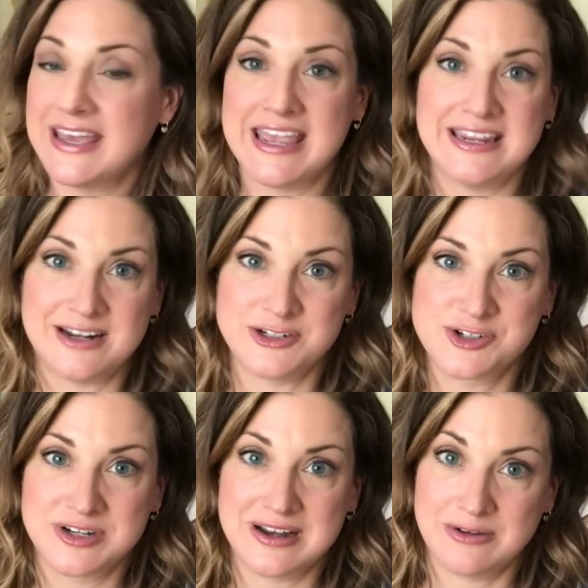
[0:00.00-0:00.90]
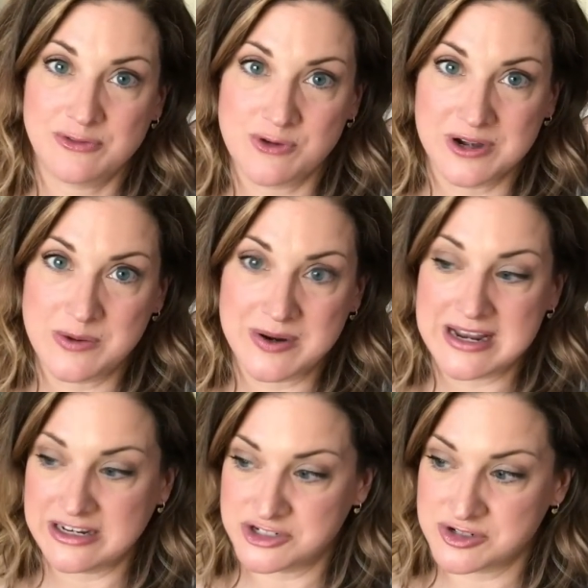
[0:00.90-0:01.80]
841
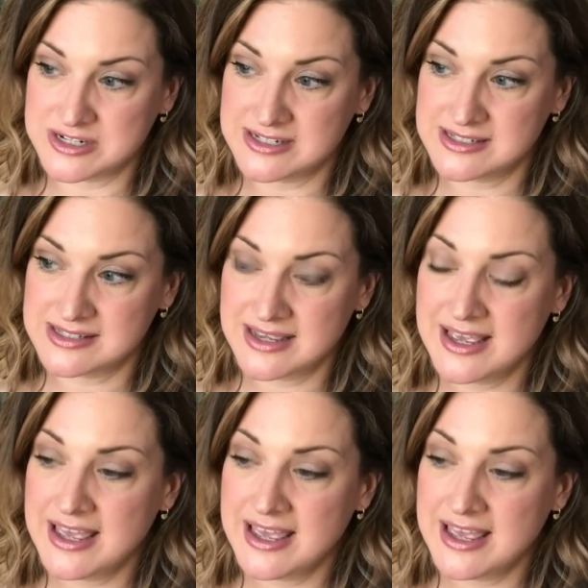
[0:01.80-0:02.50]
entries.